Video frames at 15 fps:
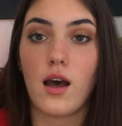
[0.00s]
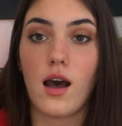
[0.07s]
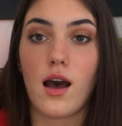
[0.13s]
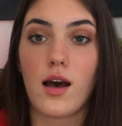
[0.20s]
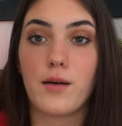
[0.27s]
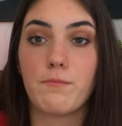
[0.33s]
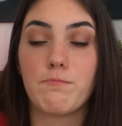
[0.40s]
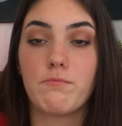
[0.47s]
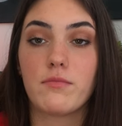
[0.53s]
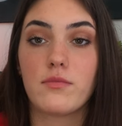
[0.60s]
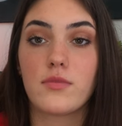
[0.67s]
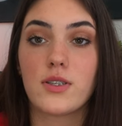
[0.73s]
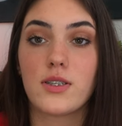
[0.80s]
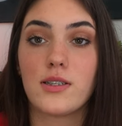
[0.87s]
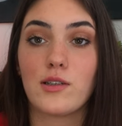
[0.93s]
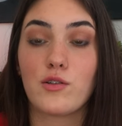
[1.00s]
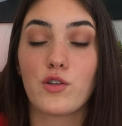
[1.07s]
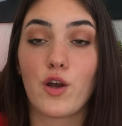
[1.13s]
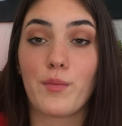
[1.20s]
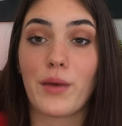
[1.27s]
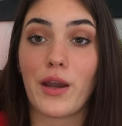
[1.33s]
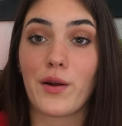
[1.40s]
Um, still
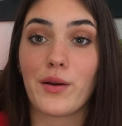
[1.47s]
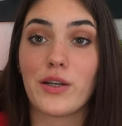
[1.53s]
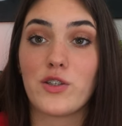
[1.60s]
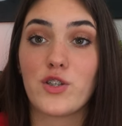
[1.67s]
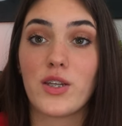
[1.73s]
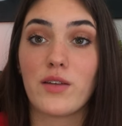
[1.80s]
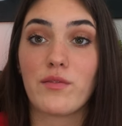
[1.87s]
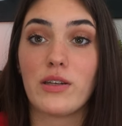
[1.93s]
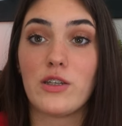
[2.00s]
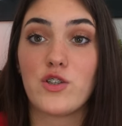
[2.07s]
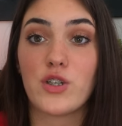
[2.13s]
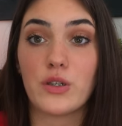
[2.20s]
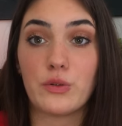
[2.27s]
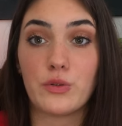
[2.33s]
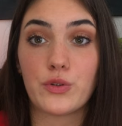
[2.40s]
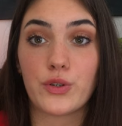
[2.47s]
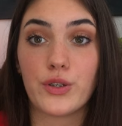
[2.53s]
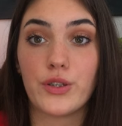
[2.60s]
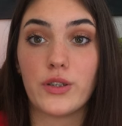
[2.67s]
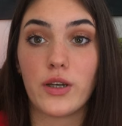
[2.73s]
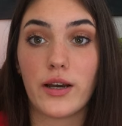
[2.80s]
not married, she didn't have any children.